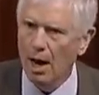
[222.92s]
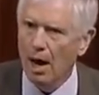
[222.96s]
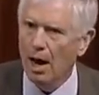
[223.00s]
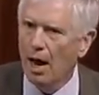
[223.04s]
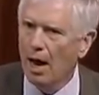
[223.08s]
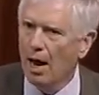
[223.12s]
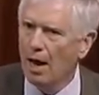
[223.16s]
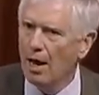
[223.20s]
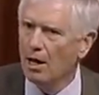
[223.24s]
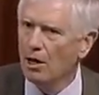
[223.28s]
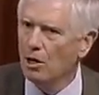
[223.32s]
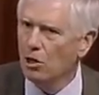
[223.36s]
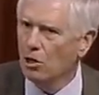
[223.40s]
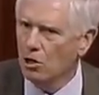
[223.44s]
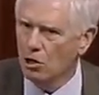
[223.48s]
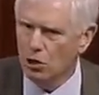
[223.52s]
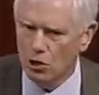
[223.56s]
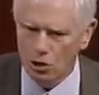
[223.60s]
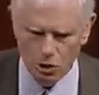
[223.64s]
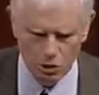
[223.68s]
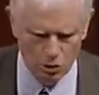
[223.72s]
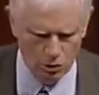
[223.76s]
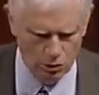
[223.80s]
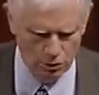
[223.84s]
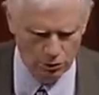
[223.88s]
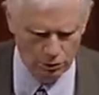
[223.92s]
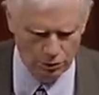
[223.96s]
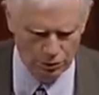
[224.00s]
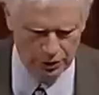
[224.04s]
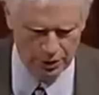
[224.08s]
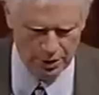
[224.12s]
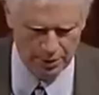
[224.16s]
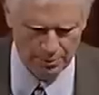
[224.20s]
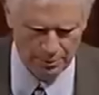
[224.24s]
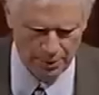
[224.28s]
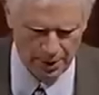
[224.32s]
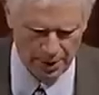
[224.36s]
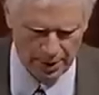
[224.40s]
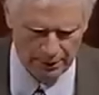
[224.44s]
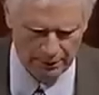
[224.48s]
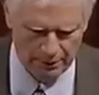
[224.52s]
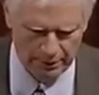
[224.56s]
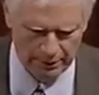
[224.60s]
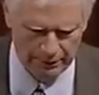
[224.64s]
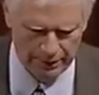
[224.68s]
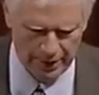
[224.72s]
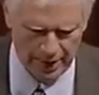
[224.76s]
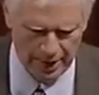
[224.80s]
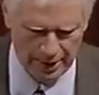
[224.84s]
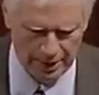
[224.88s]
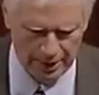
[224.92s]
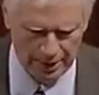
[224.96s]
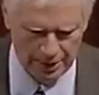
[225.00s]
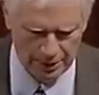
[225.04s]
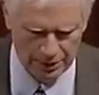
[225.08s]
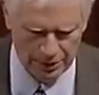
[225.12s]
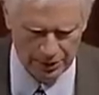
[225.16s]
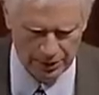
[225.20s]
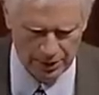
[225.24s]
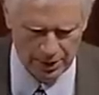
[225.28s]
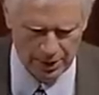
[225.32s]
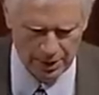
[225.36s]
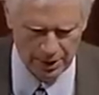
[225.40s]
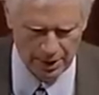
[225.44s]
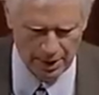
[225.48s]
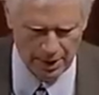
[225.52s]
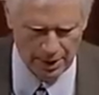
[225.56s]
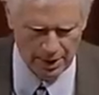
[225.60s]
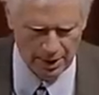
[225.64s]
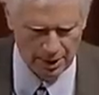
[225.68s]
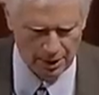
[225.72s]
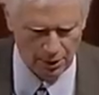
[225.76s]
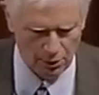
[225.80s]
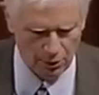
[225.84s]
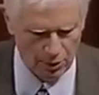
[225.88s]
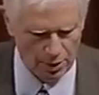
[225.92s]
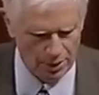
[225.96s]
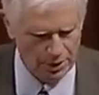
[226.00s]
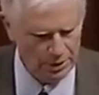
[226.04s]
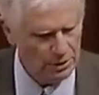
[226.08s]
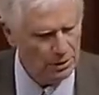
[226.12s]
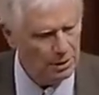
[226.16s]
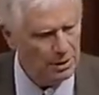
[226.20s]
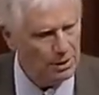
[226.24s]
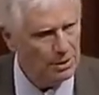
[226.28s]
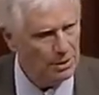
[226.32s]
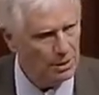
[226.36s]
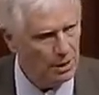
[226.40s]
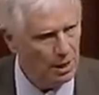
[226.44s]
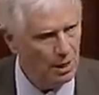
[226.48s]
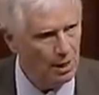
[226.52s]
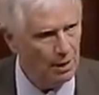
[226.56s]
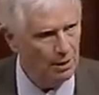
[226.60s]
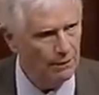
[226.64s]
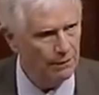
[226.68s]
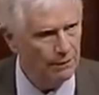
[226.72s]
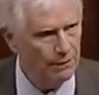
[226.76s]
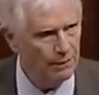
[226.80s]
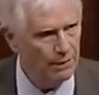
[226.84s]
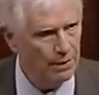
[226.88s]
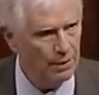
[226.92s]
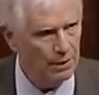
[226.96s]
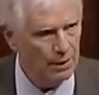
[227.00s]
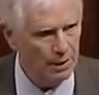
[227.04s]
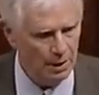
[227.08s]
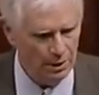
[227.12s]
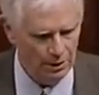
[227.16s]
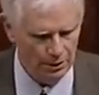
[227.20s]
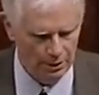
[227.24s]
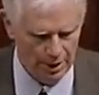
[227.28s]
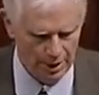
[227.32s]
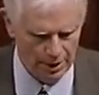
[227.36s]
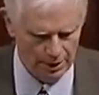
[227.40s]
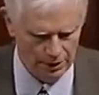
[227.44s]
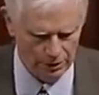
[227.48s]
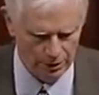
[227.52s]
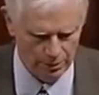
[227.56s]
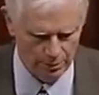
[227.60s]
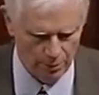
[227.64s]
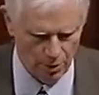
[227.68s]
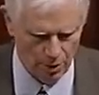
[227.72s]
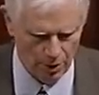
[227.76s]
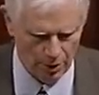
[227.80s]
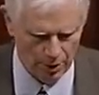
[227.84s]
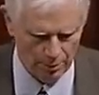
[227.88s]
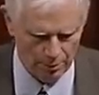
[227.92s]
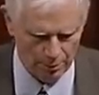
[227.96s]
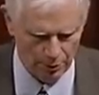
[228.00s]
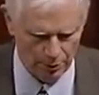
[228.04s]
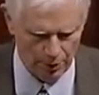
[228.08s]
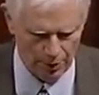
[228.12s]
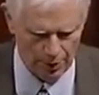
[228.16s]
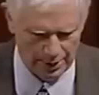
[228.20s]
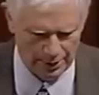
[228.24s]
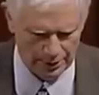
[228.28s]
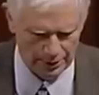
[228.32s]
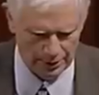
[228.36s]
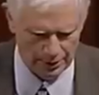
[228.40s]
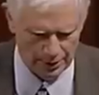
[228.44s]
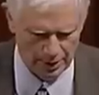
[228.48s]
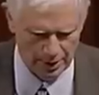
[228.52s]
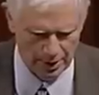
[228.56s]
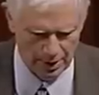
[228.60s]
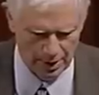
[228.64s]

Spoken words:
a huge competitive advantage in an increasingly tough international marketplace.